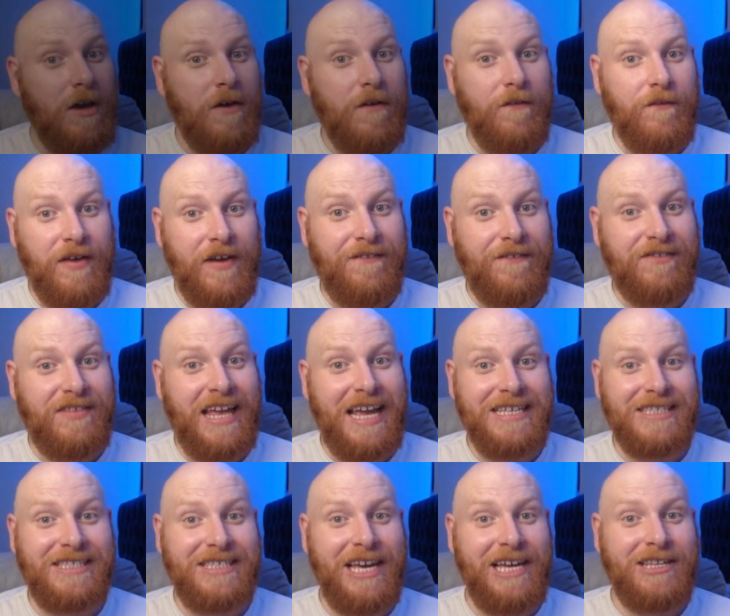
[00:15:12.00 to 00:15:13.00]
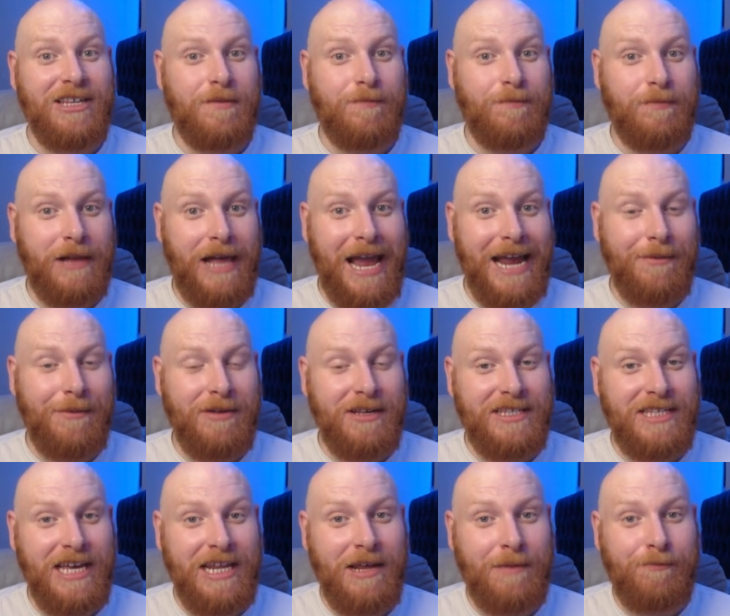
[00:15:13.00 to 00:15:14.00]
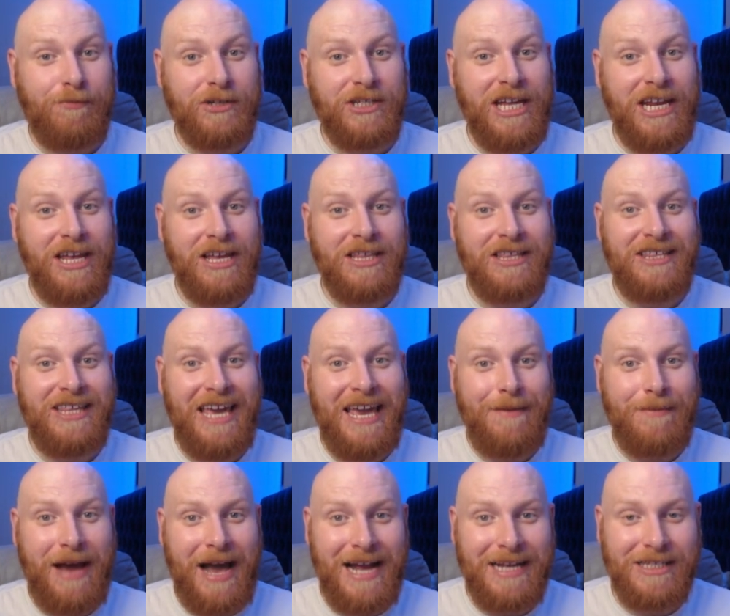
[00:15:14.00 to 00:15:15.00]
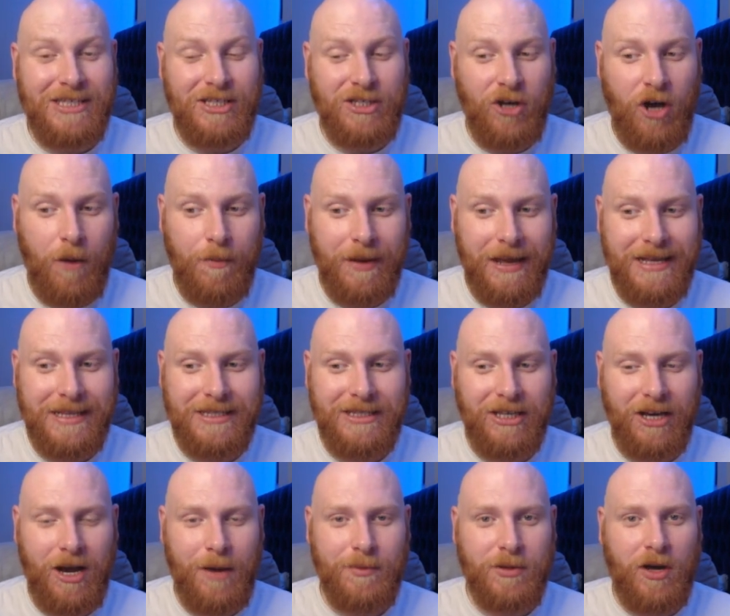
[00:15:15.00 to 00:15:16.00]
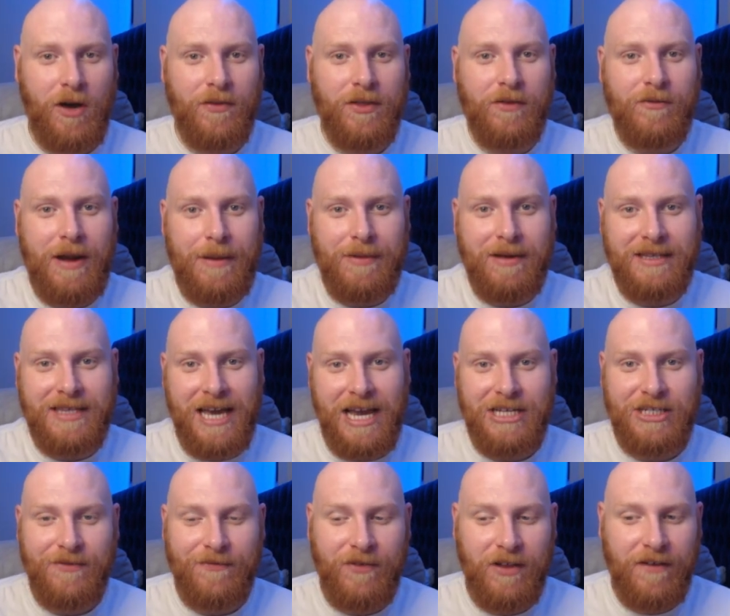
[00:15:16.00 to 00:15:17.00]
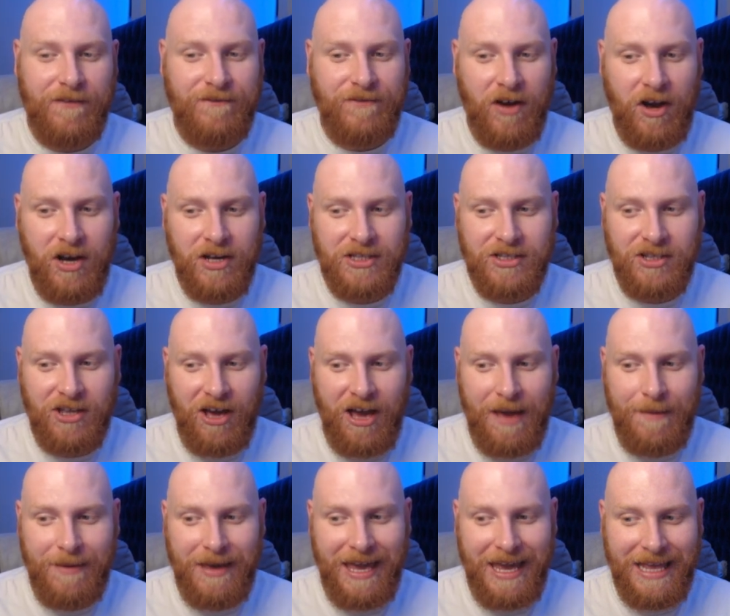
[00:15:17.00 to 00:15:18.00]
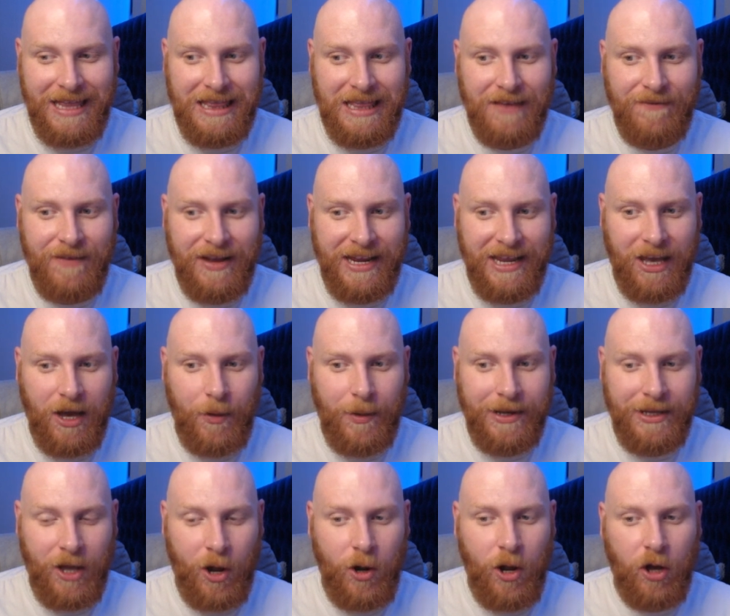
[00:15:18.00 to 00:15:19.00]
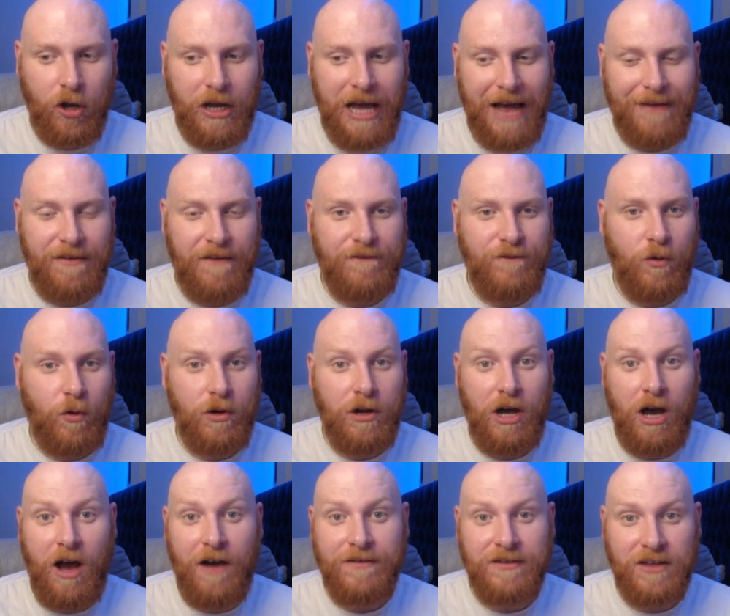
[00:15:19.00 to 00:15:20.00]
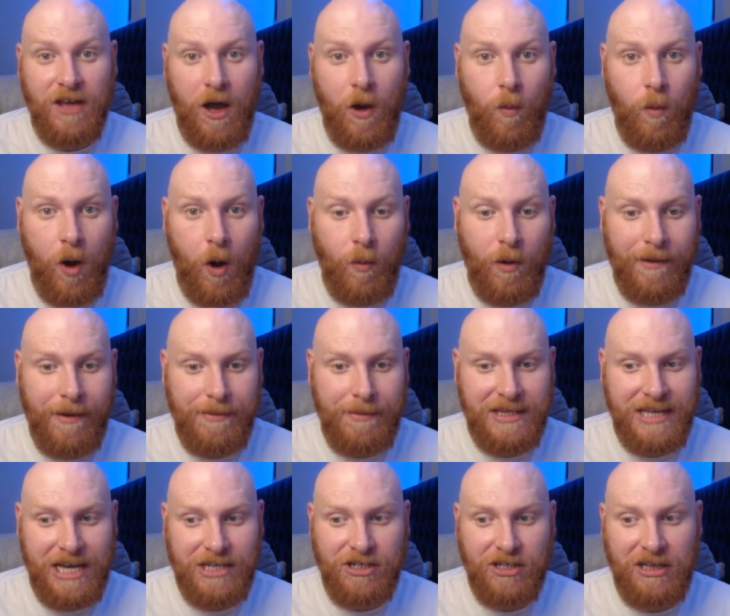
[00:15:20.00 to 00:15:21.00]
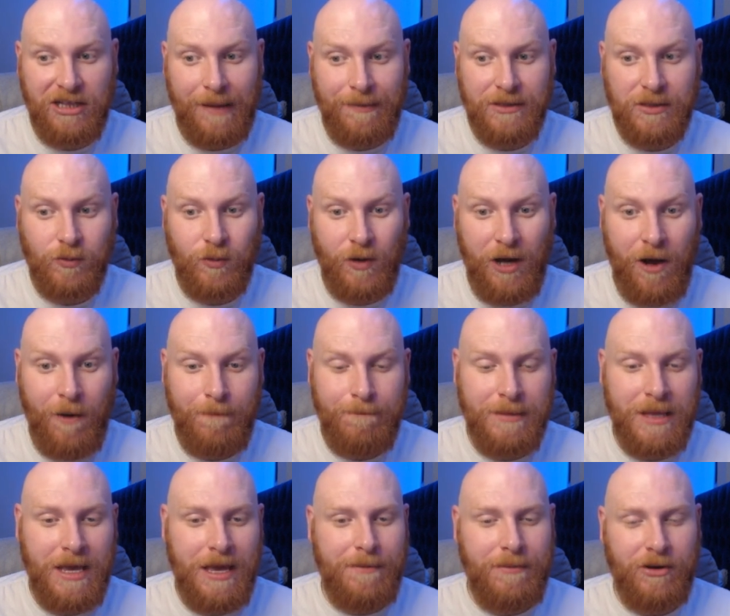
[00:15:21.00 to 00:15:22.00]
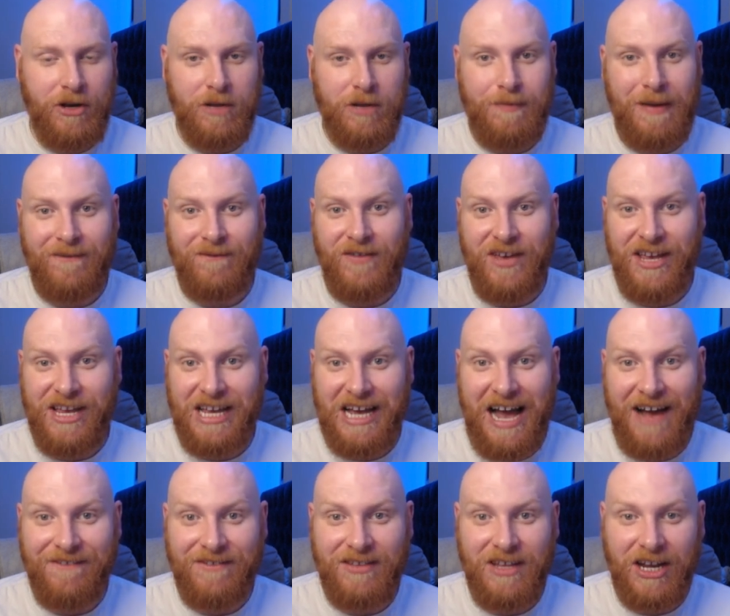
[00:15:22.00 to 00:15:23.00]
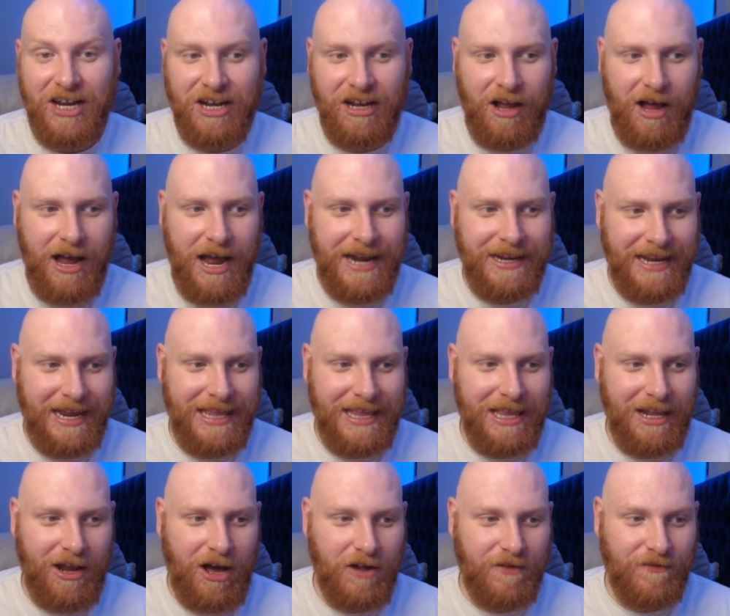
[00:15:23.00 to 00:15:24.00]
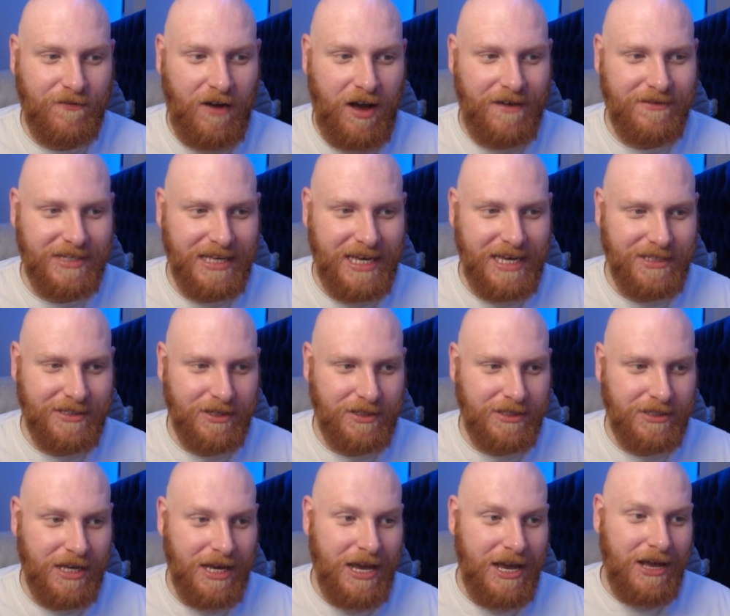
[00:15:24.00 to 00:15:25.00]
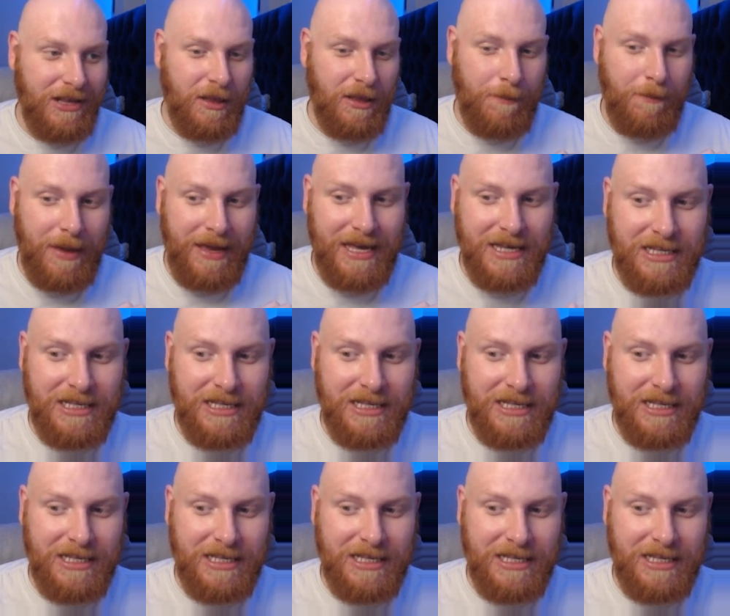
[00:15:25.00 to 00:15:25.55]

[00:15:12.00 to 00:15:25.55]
15 seasons played and we see the Brazilian team at top in terms of the reputation for the first time in the video. We no longer have a 4.5-star worldwide reputation club as well, because Benfica have declined in the last 5 seasons. The biggest